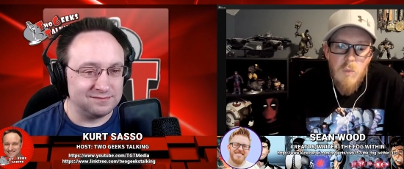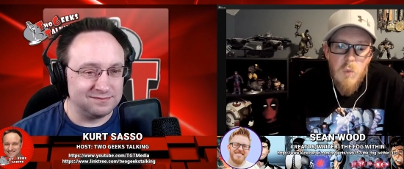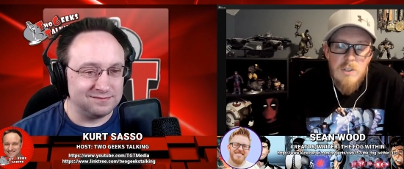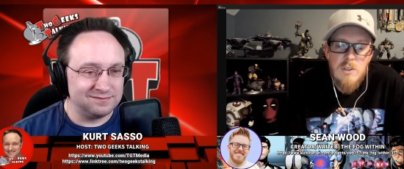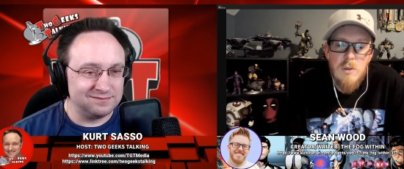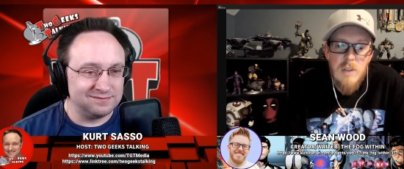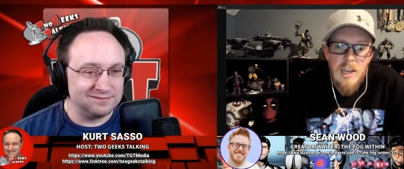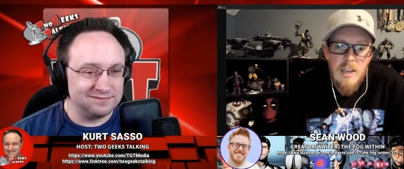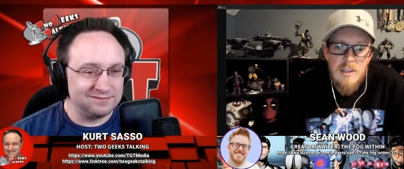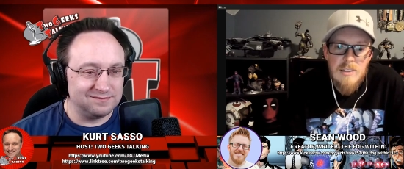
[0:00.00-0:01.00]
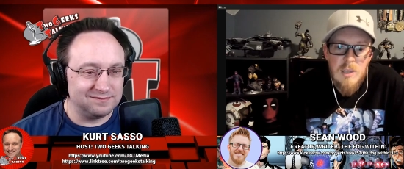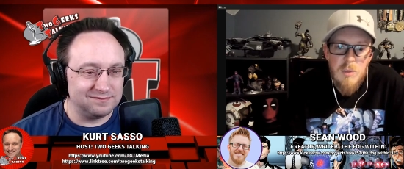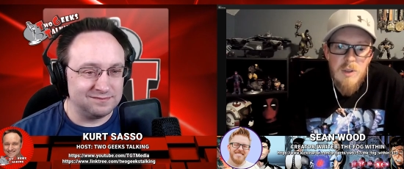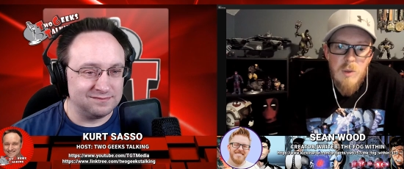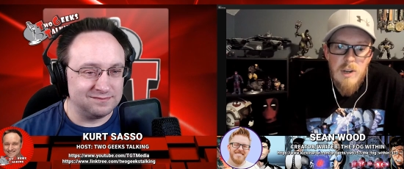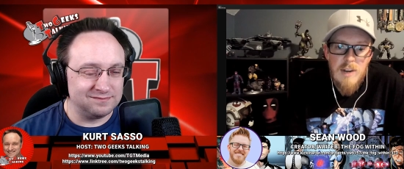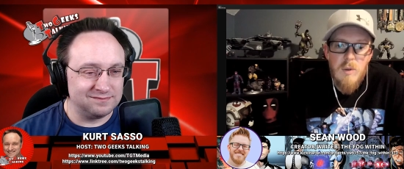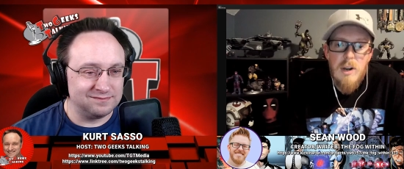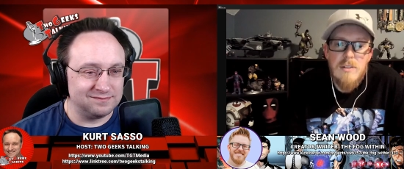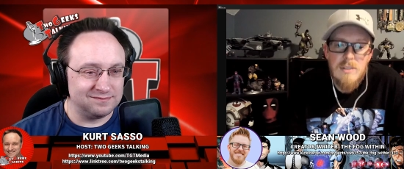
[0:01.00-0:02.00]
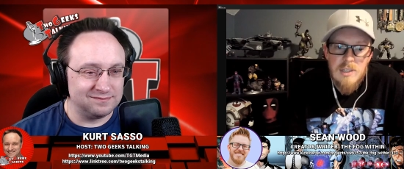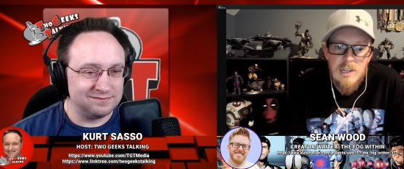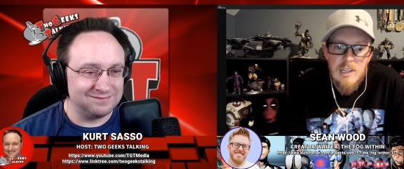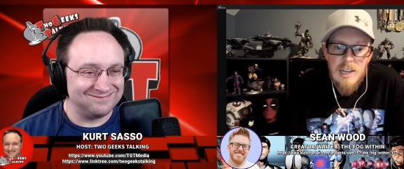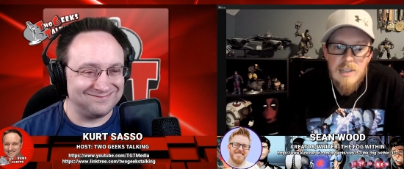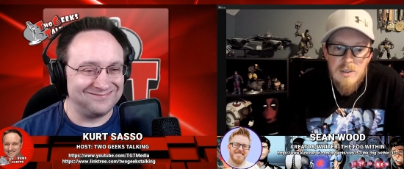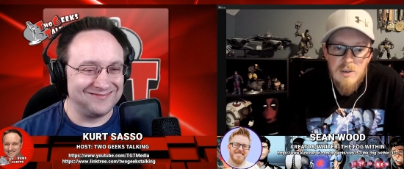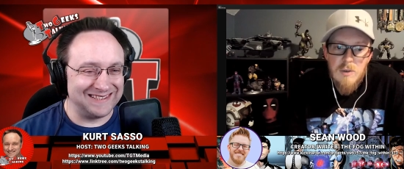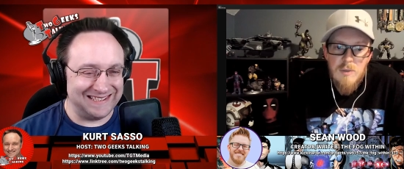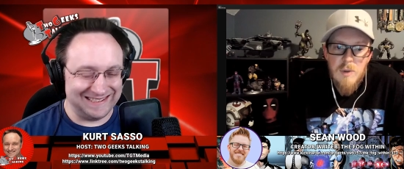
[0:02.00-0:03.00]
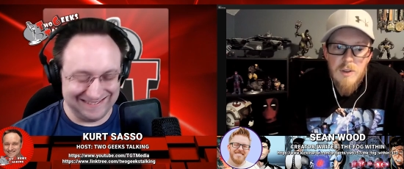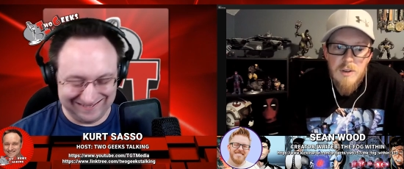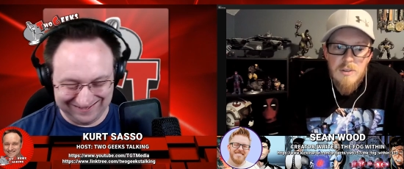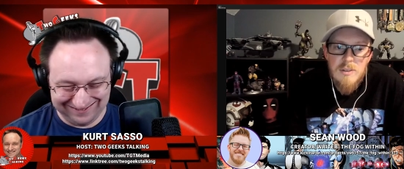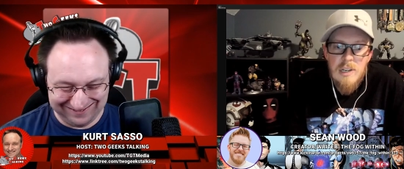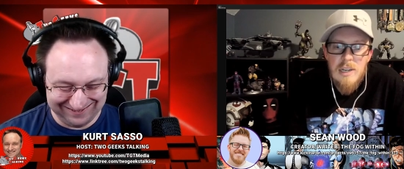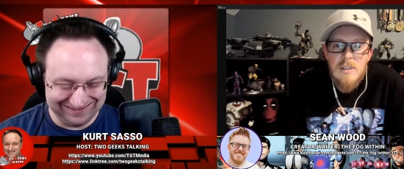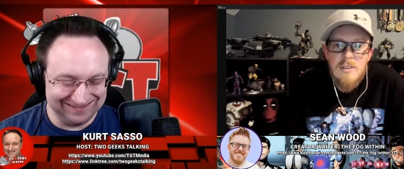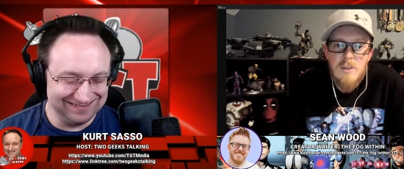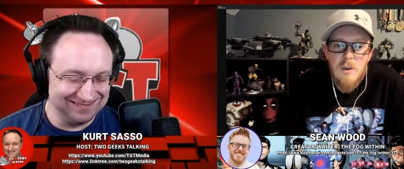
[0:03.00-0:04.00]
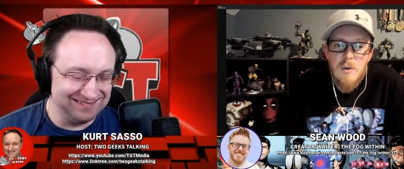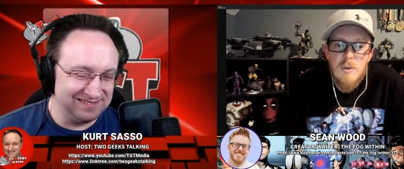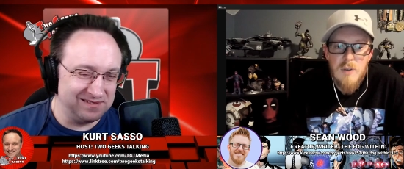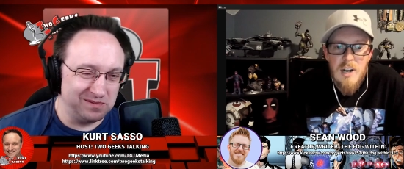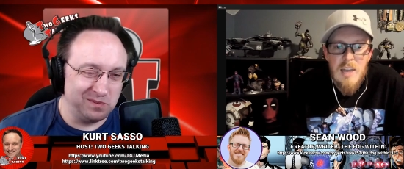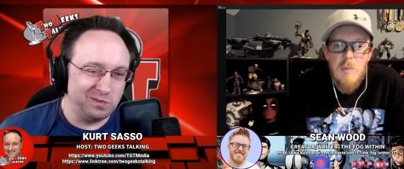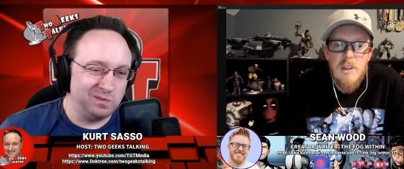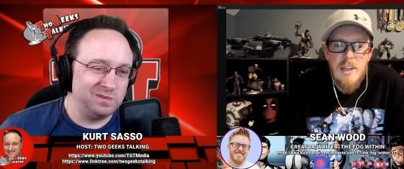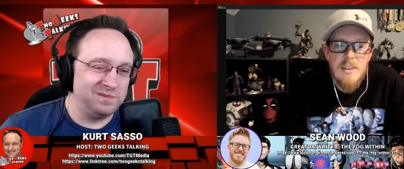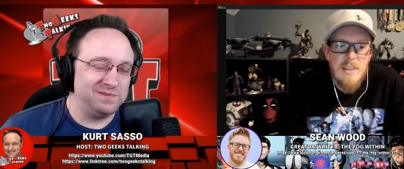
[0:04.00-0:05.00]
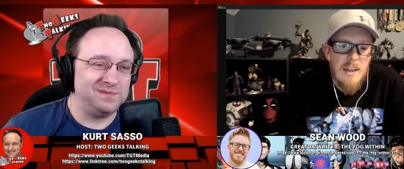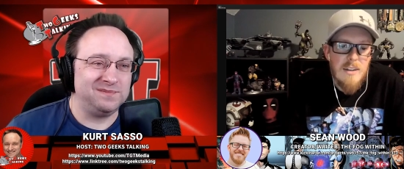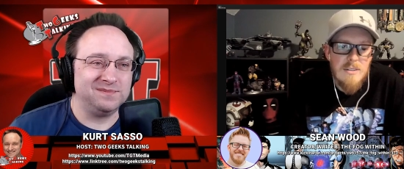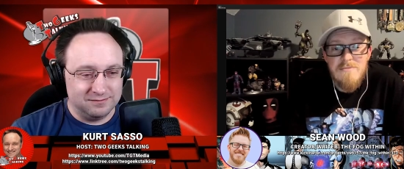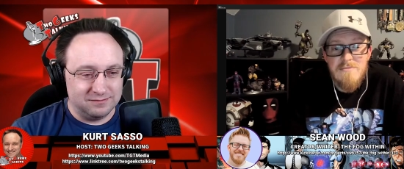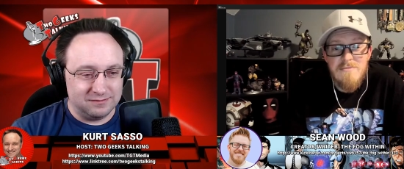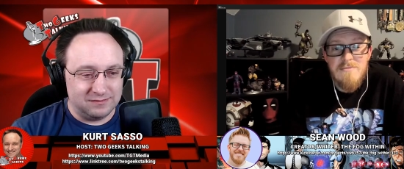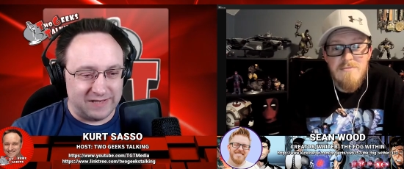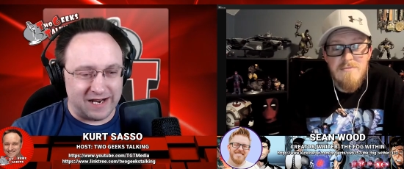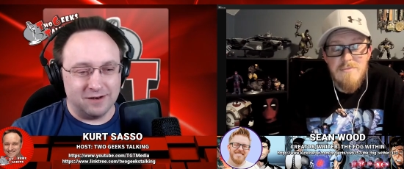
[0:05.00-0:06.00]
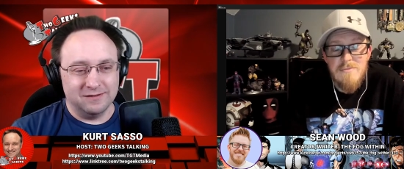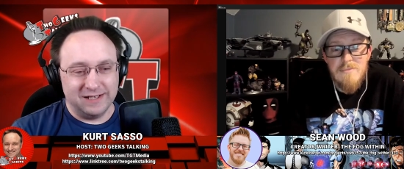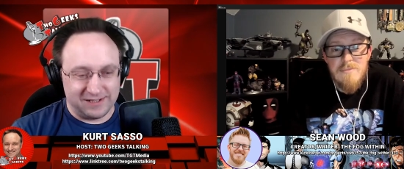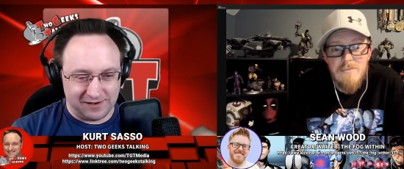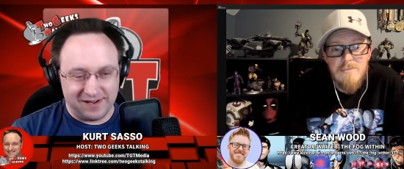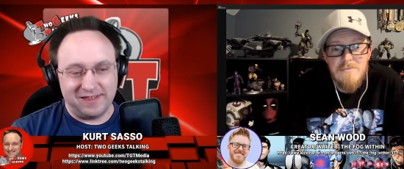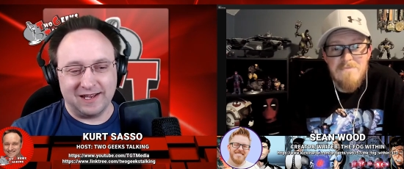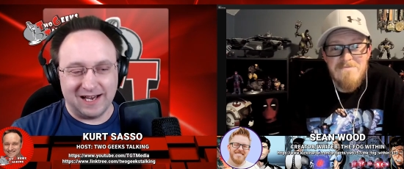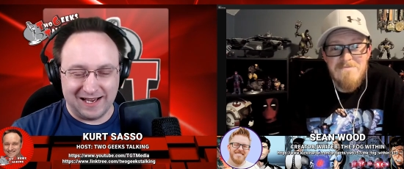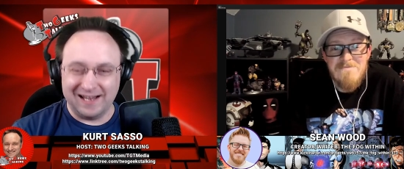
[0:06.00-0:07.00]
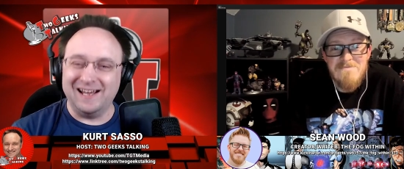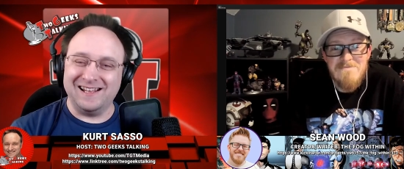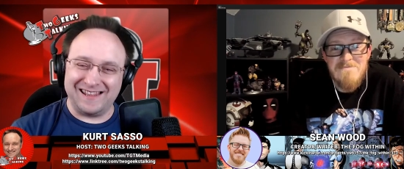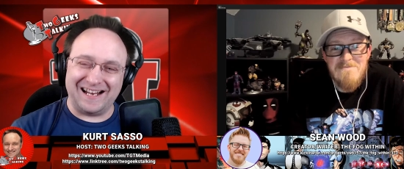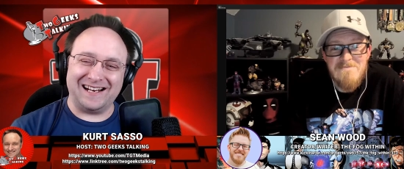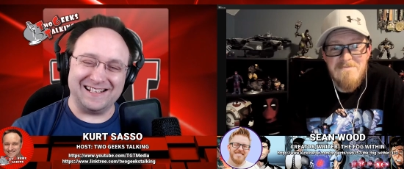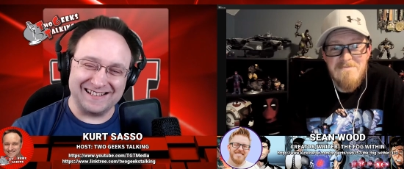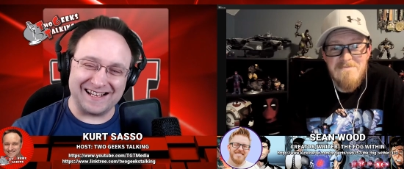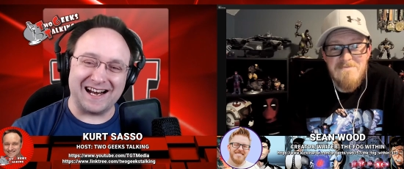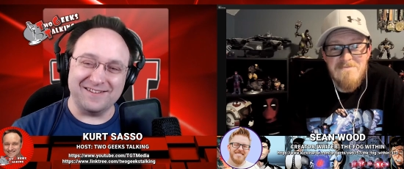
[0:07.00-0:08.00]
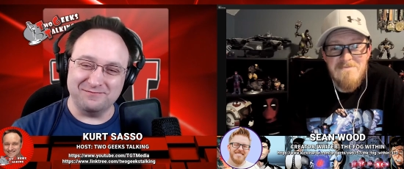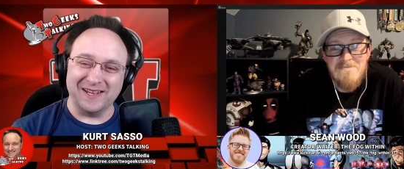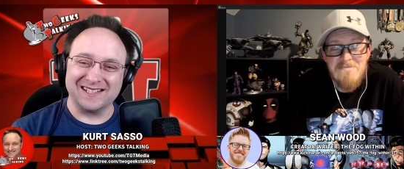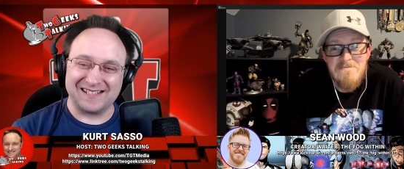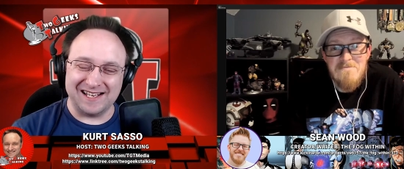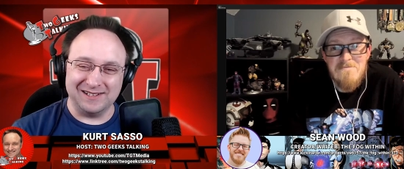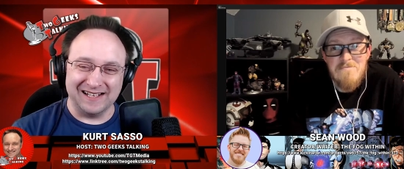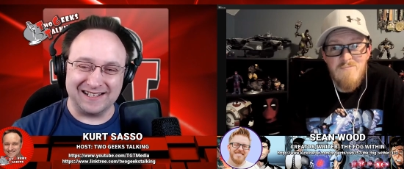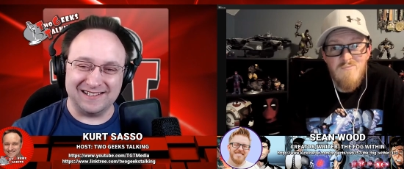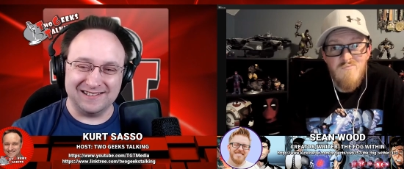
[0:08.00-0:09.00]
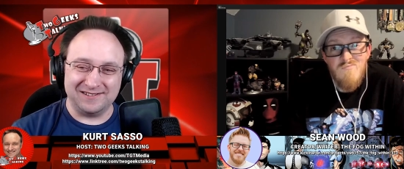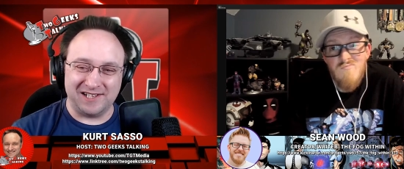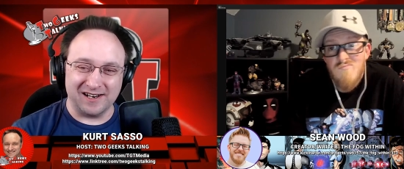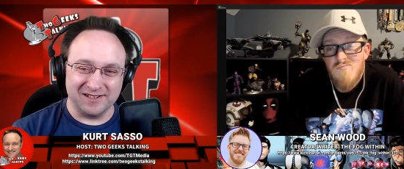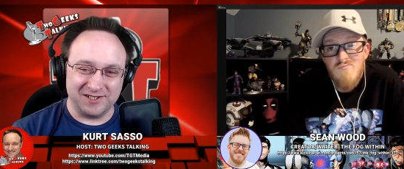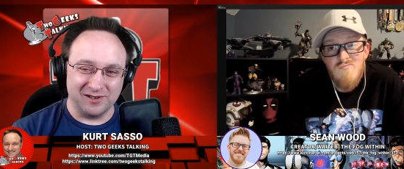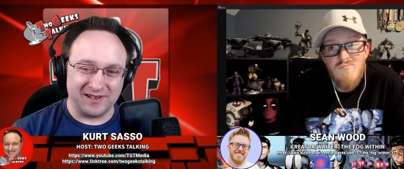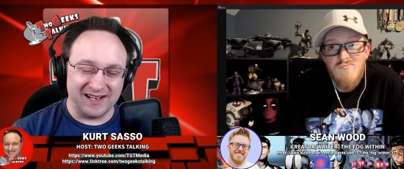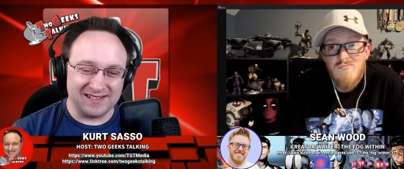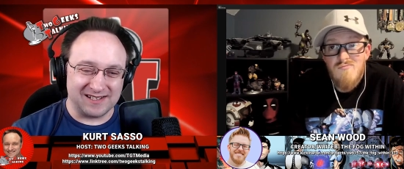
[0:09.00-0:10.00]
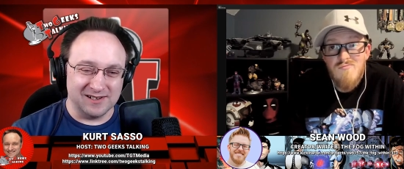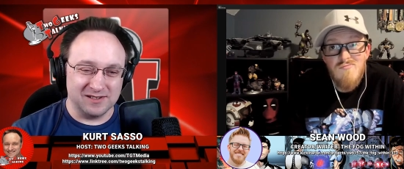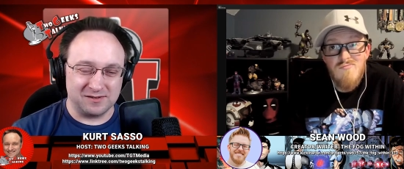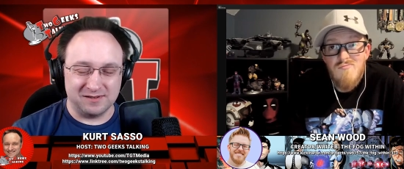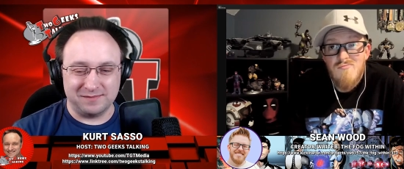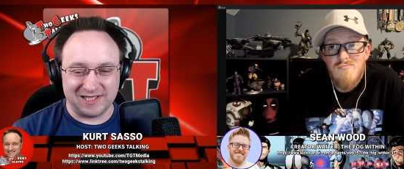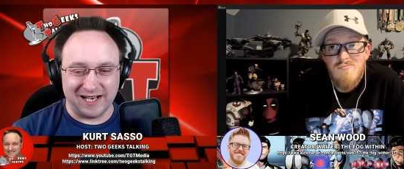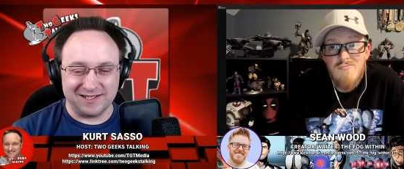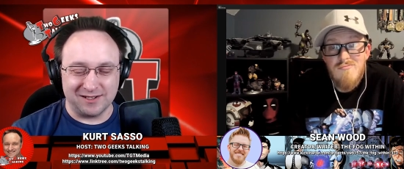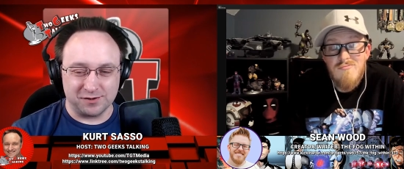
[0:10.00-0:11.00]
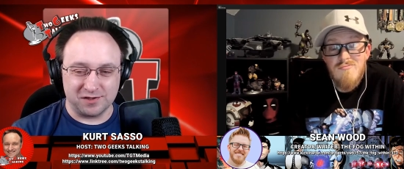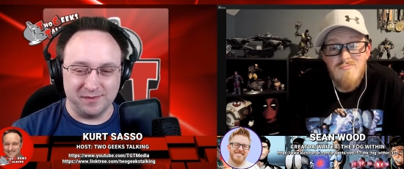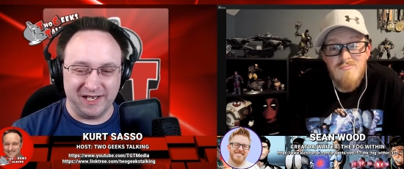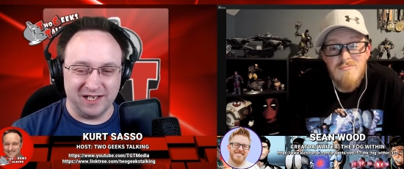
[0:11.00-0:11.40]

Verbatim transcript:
Speaker 1: What you like is typically what everyone else is going to like too from others, so try to emulate that.
Speaker 2: Now, is there anything that I've missed that you'd like to share and showcase? Those besides social media,